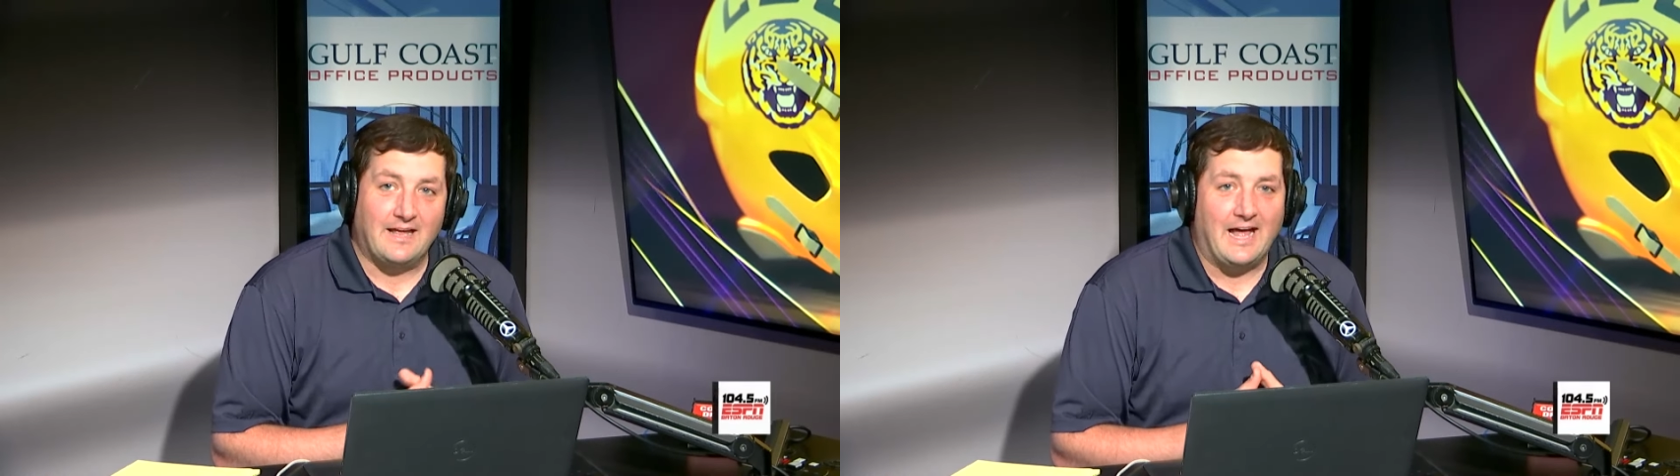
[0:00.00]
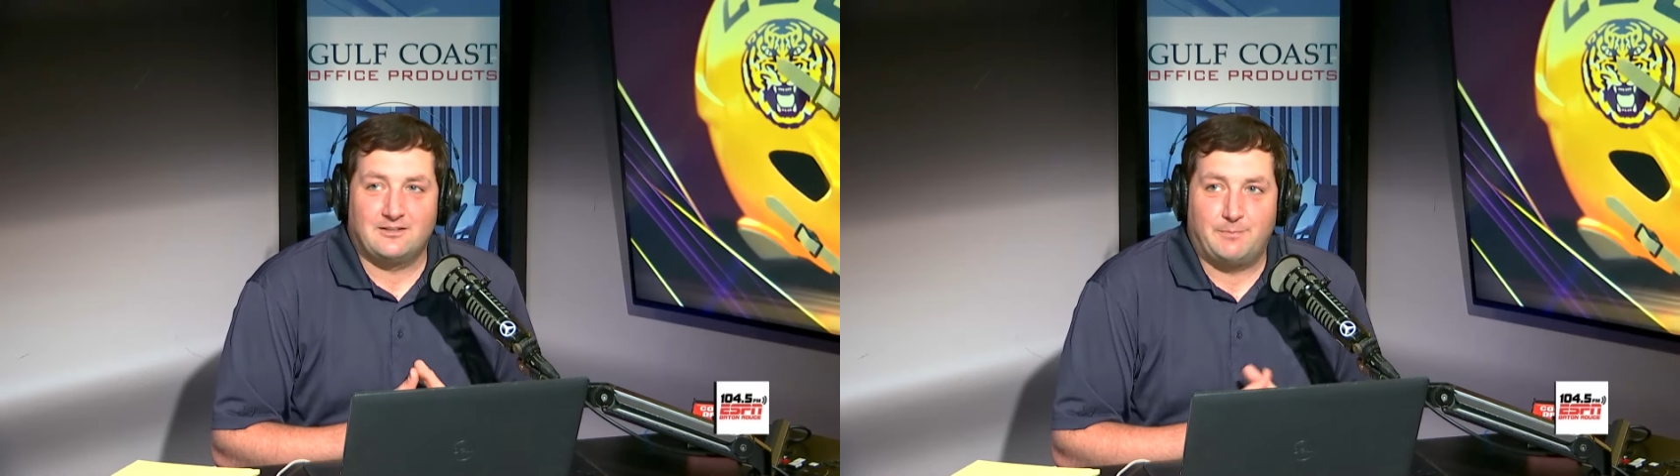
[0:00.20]

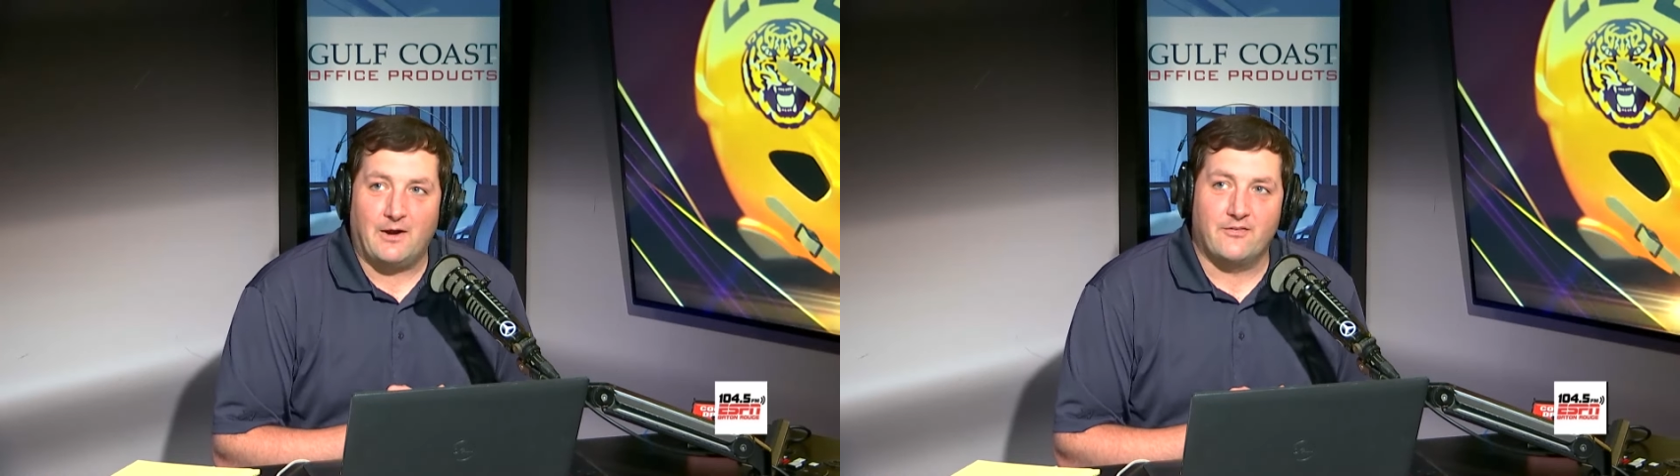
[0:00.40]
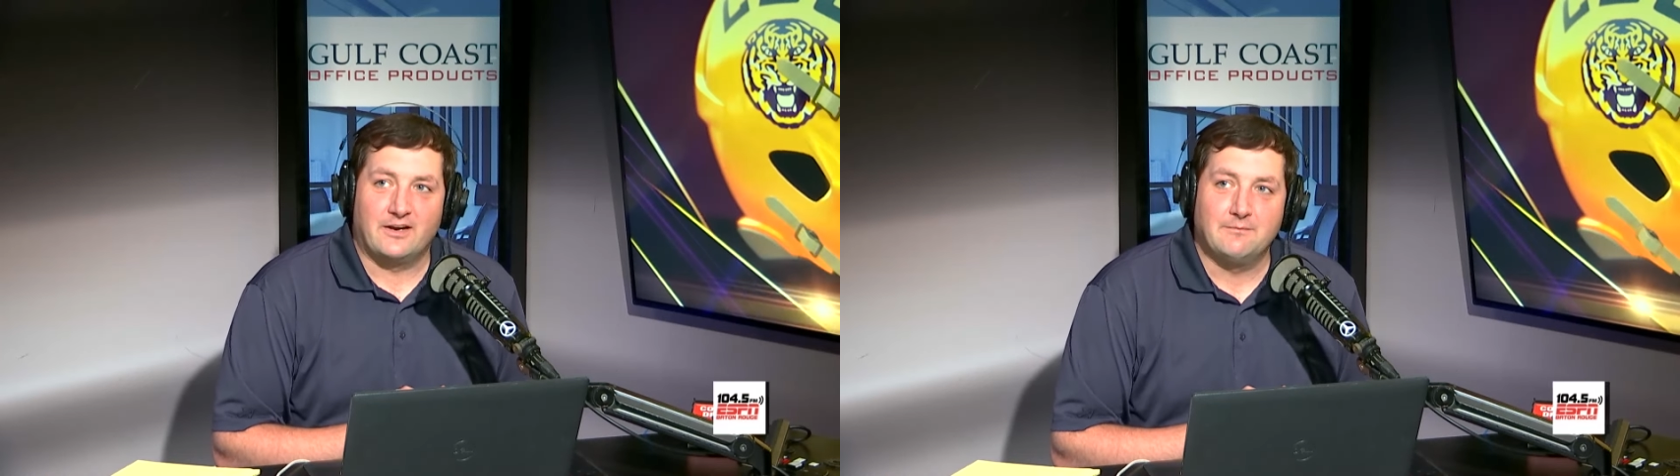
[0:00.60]
yeah, it's
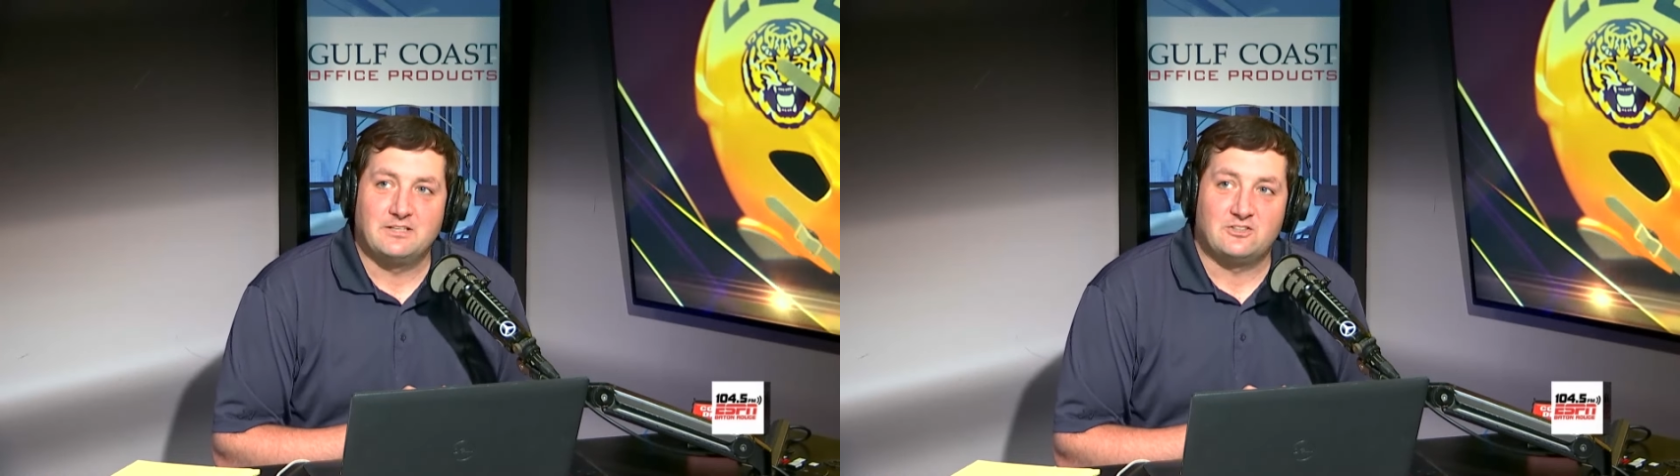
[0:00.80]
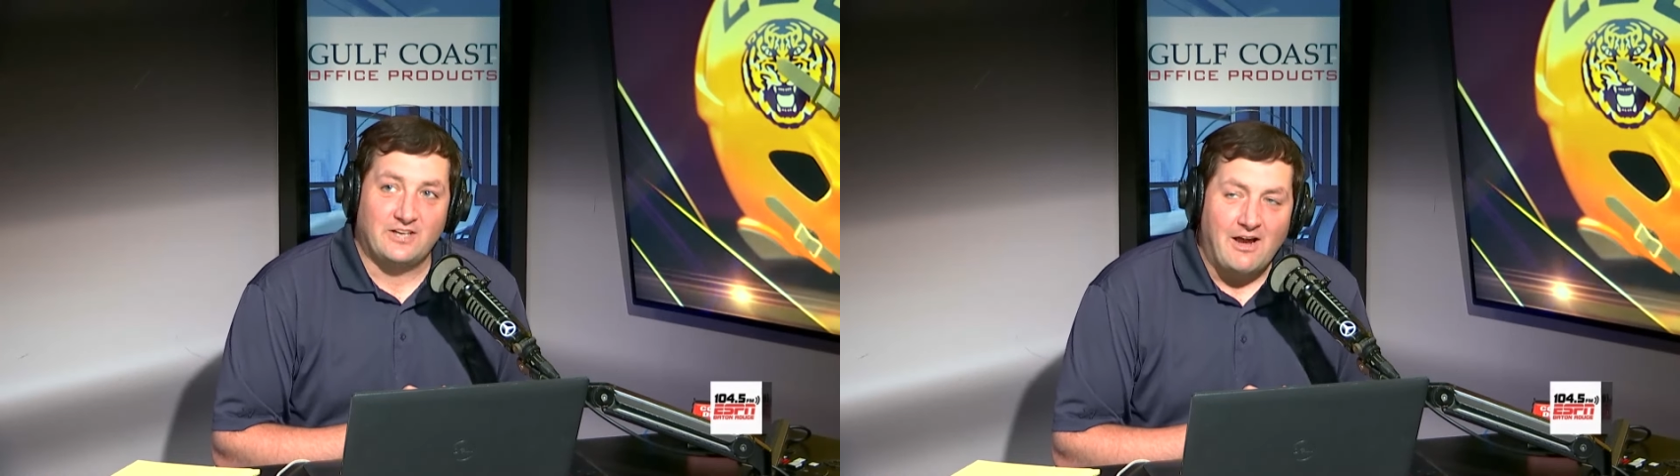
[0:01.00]
better than an
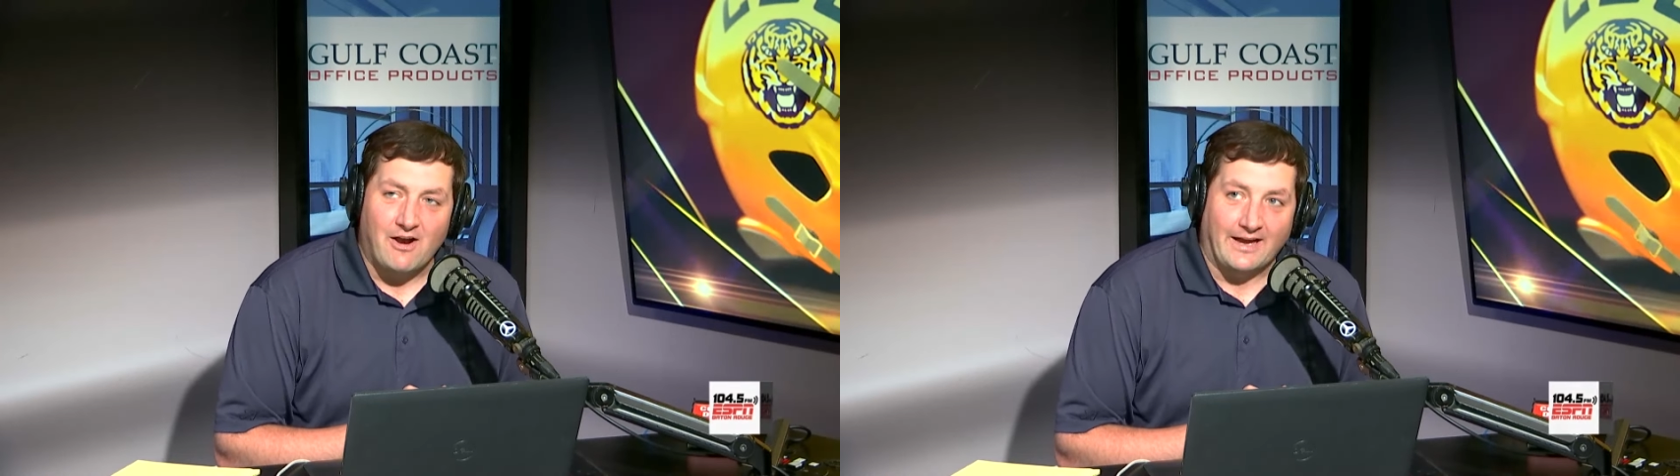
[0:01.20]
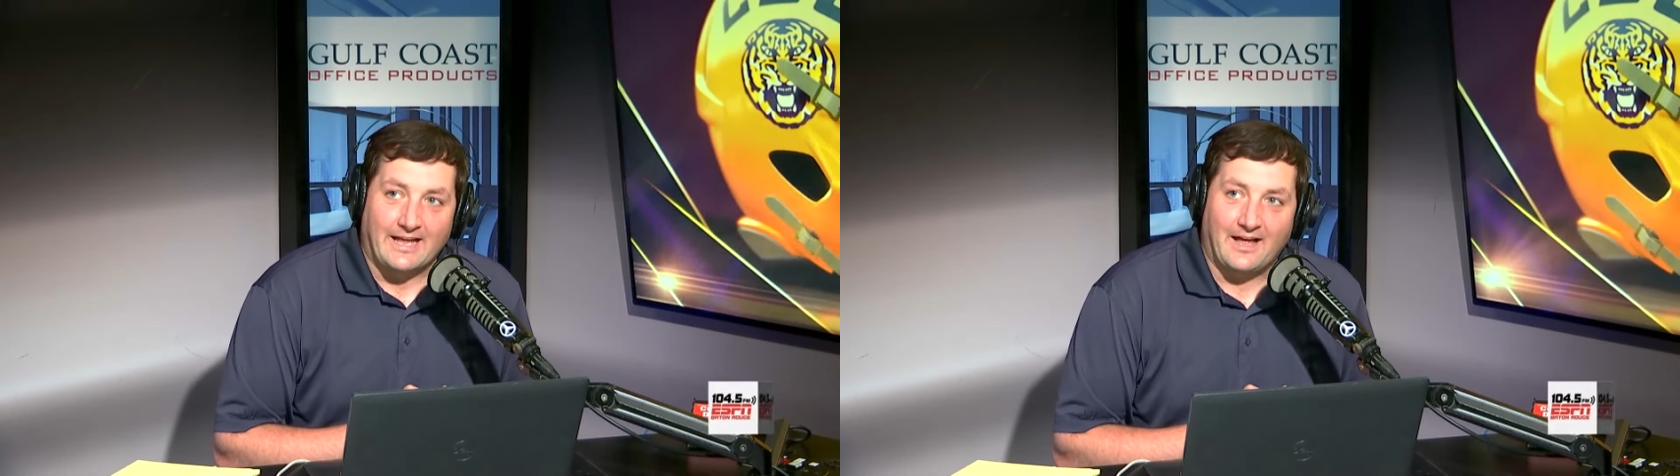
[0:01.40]
empty
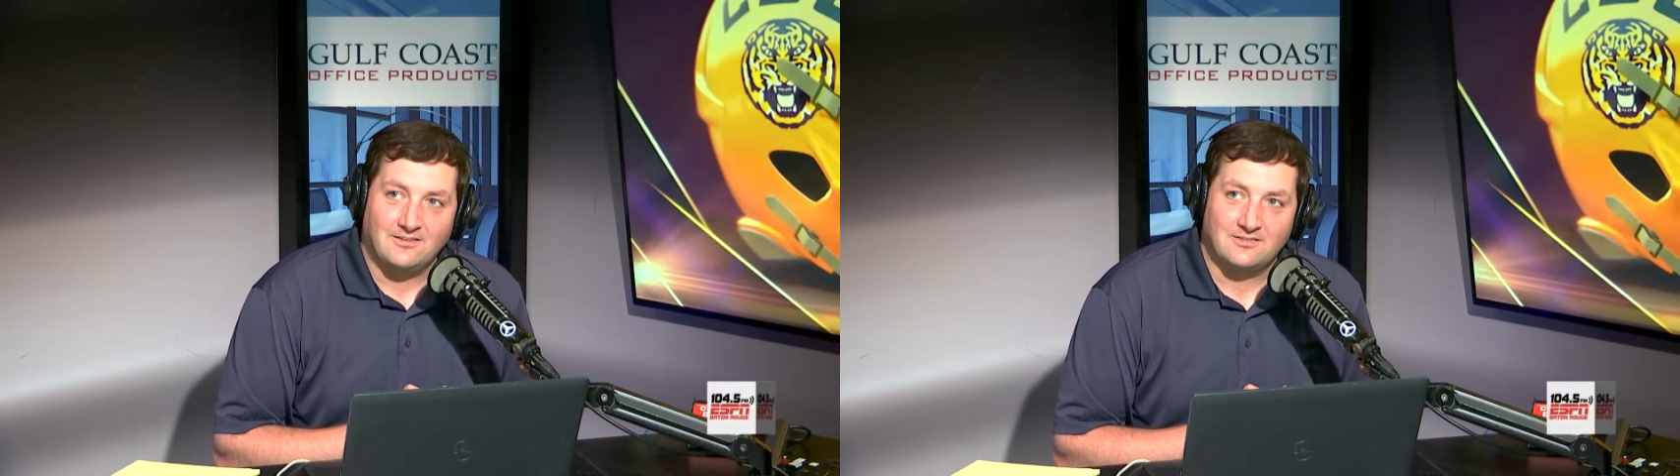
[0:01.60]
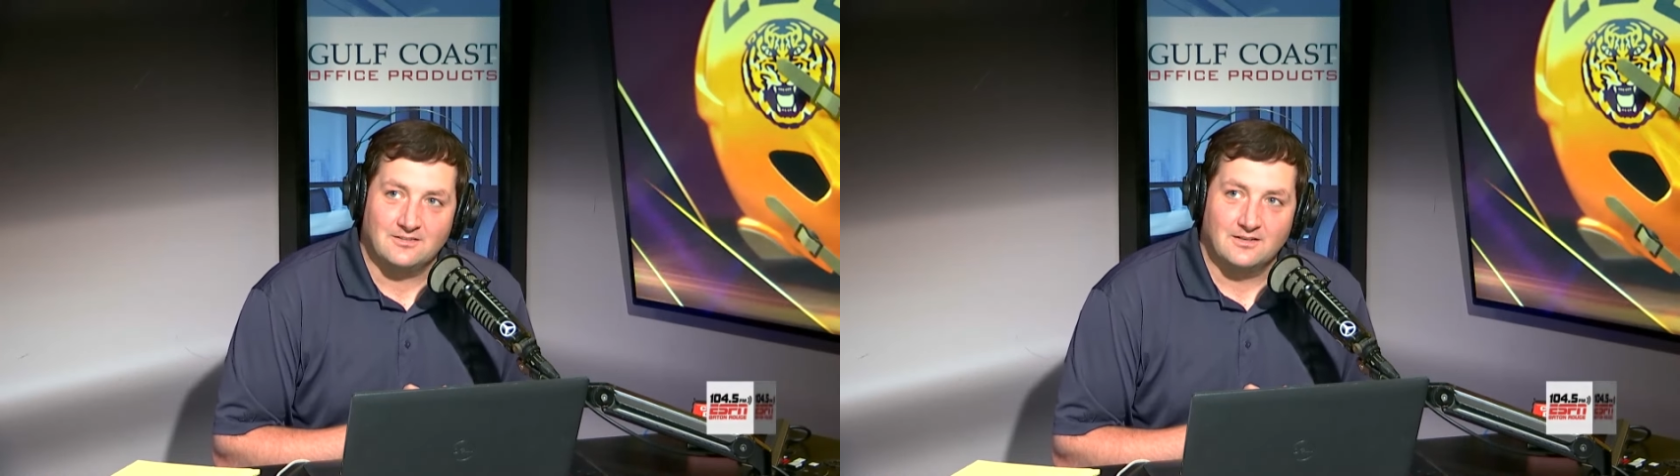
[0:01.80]
chair, I
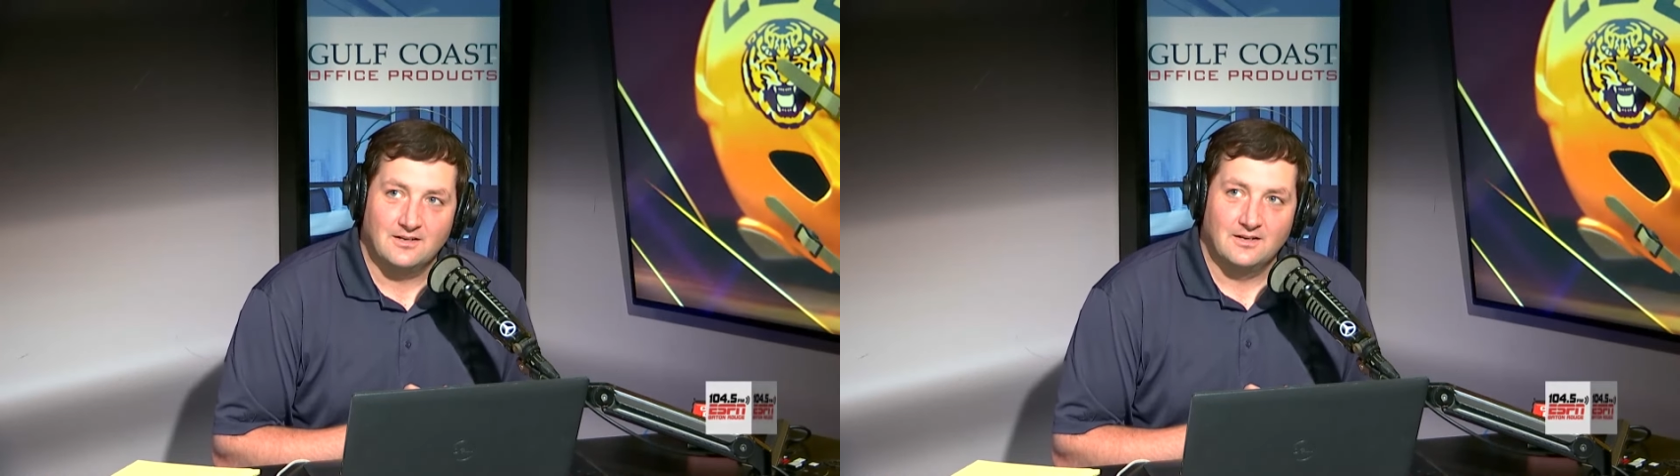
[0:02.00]
guess.